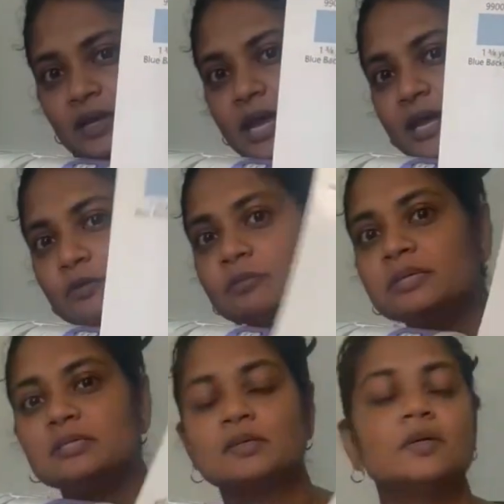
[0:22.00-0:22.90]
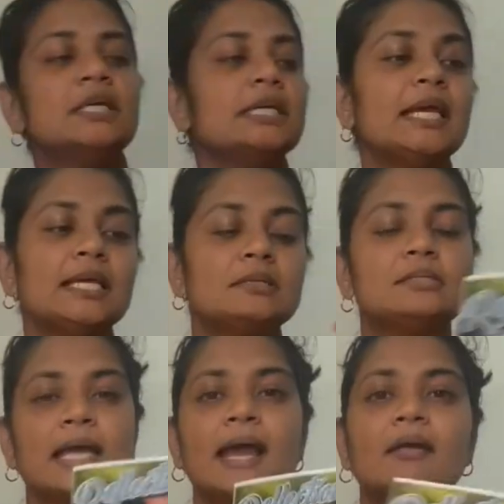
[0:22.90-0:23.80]
I will be sewing it
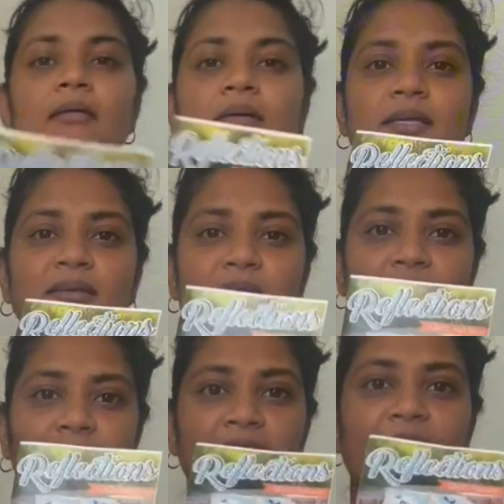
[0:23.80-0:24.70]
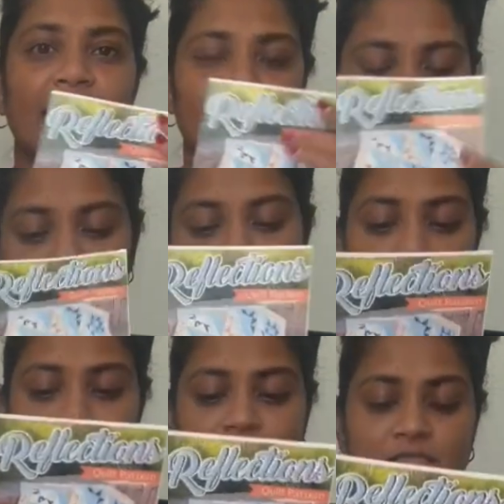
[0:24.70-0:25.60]
exactly as it
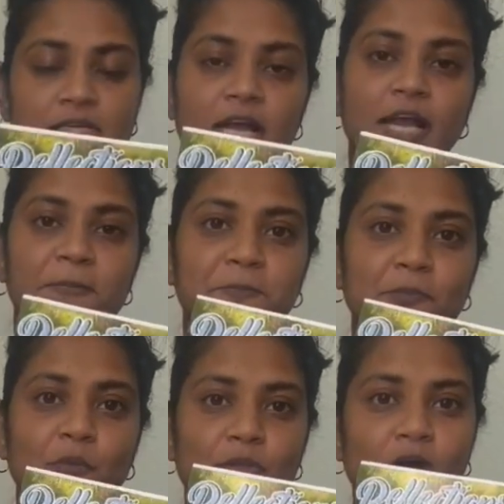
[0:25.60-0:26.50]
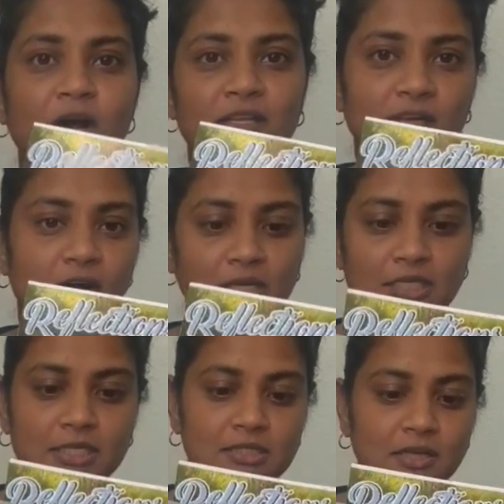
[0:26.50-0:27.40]
looks with all the
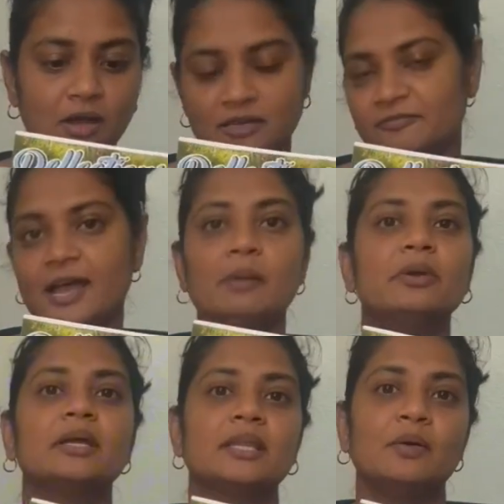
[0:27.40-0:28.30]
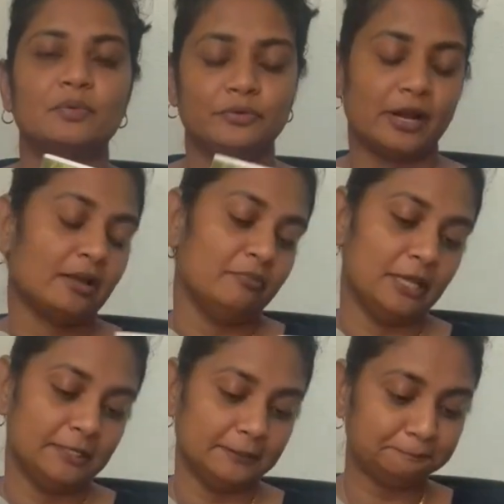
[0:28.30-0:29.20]
colors, all the fabric that were
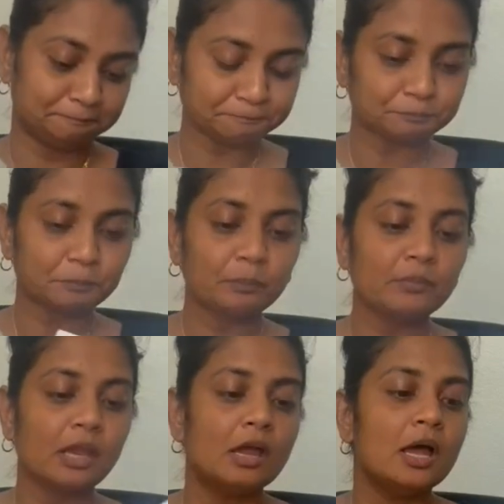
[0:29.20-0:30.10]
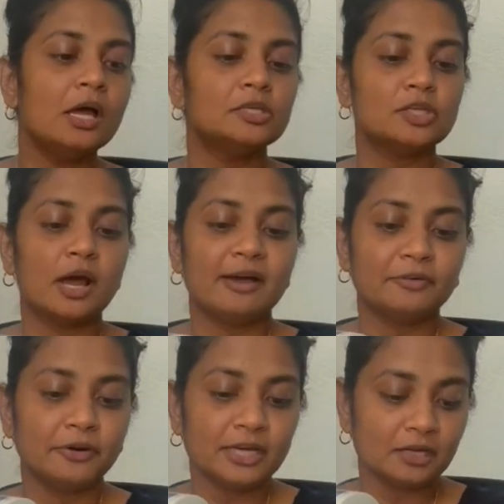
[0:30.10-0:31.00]
recommended. So I've
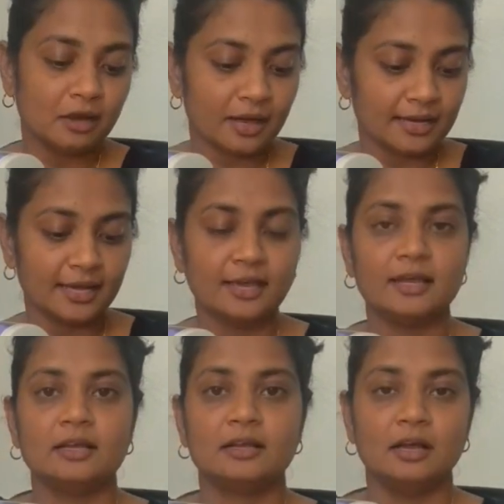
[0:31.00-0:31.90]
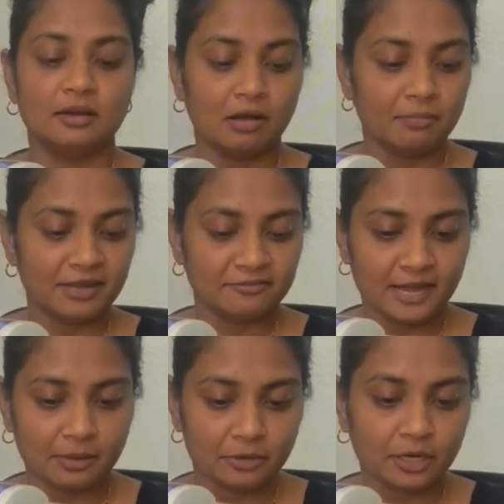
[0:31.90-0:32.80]
already gone ahead and cut all my
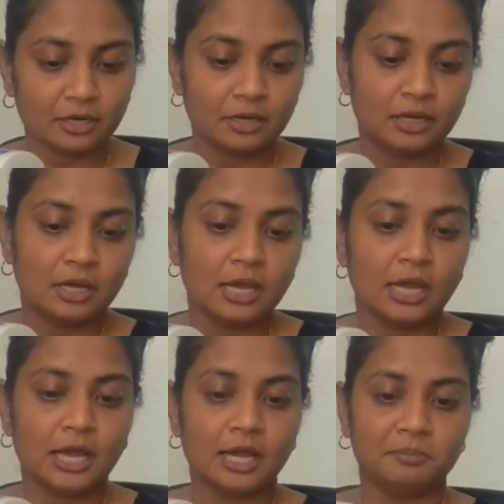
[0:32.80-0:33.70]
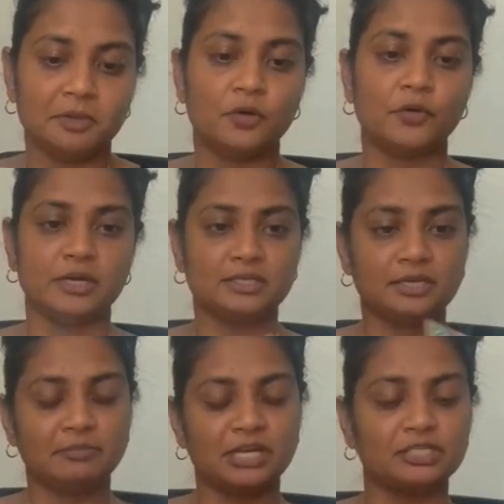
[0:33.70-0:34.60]
fabric according to the
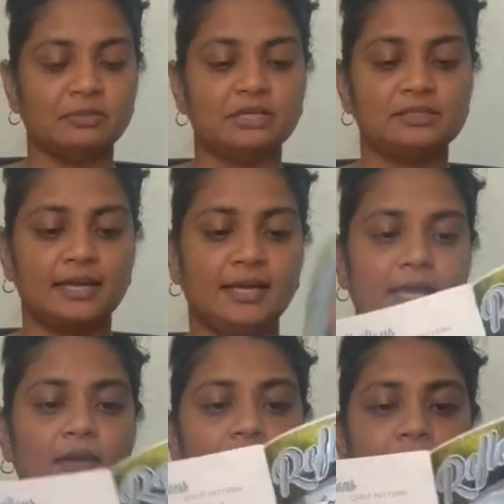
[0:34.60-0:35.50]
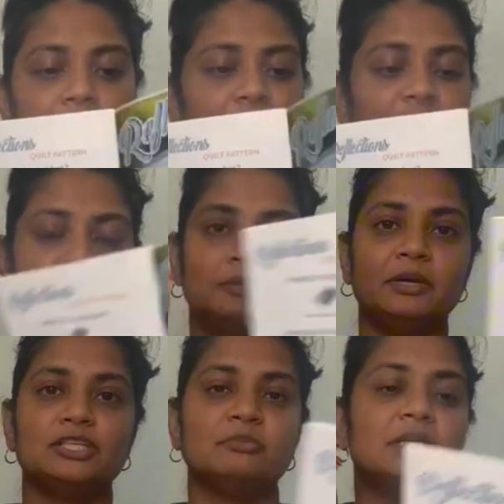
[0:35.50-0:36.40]
measurements. I can't give you the
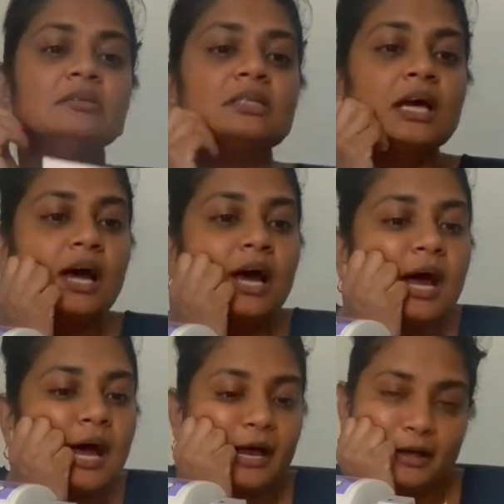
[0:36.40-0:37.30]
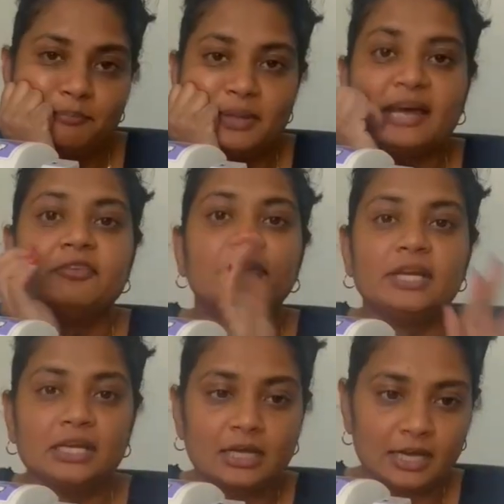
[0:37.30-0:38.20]
measurements, but I've
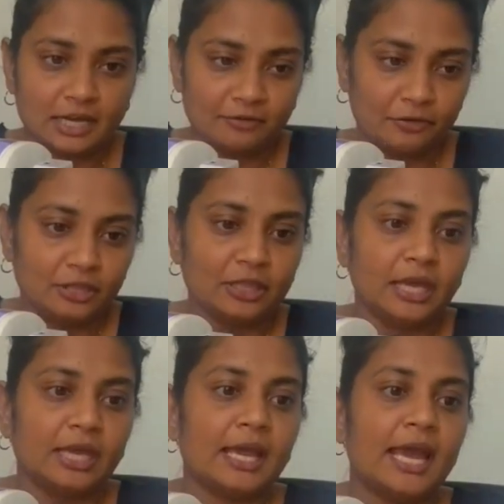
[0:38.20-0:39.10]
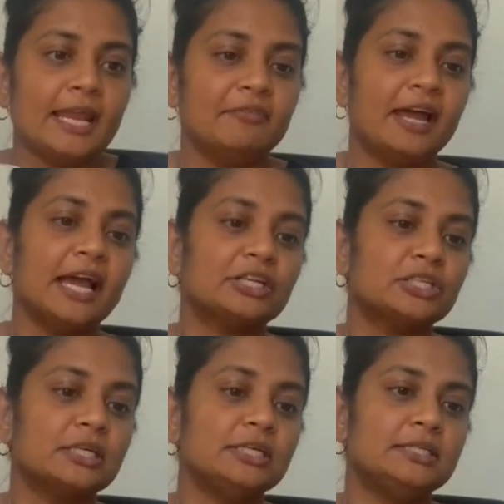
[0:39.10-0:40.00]
already cut everything, and I've
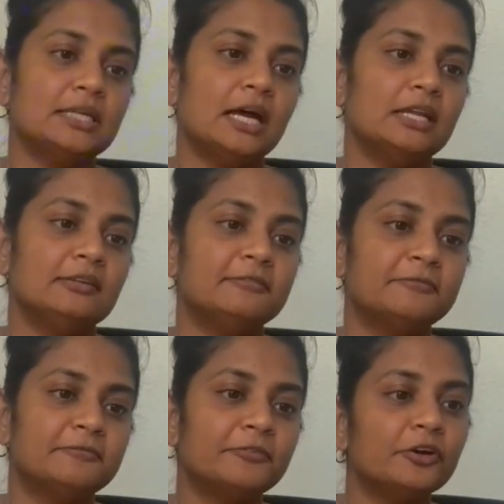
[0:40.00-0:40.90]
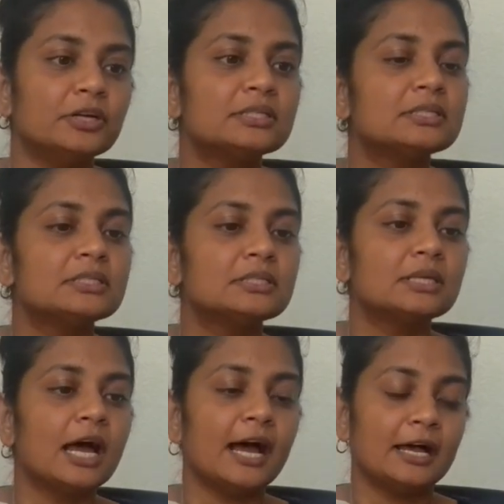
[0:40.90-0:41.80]
actually done the first
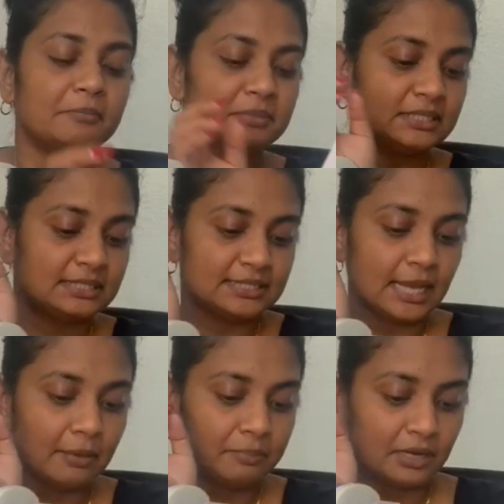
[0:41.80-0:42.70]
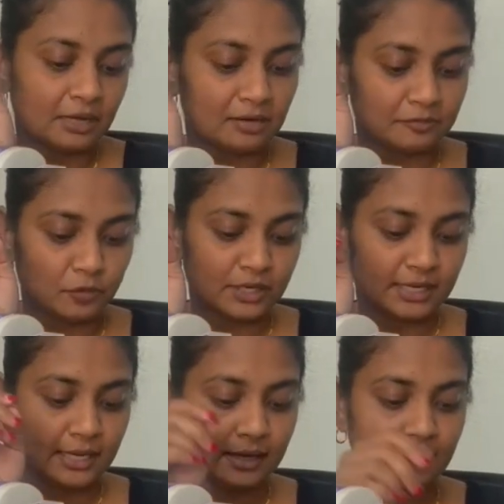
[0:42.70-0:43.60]
step of going
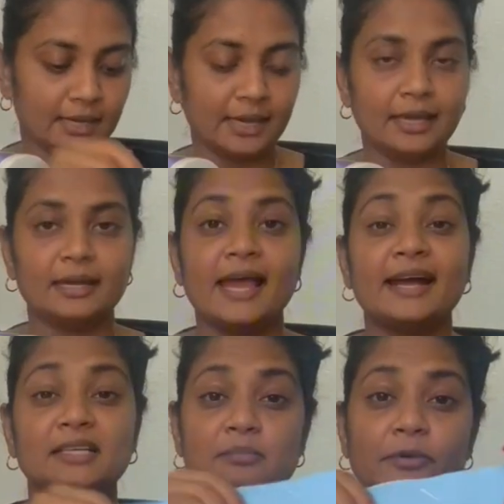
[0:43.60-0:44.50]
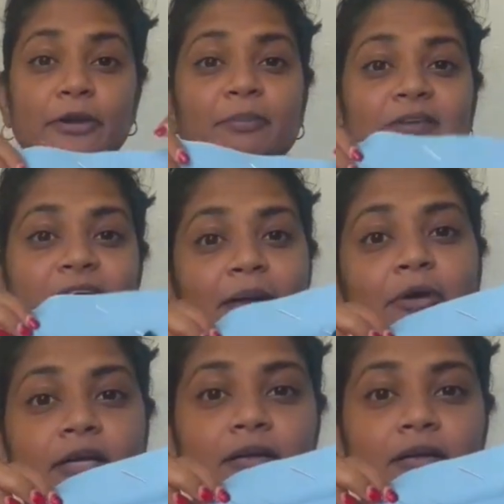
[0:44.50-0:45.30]
ahead, and I like to mark my fabric.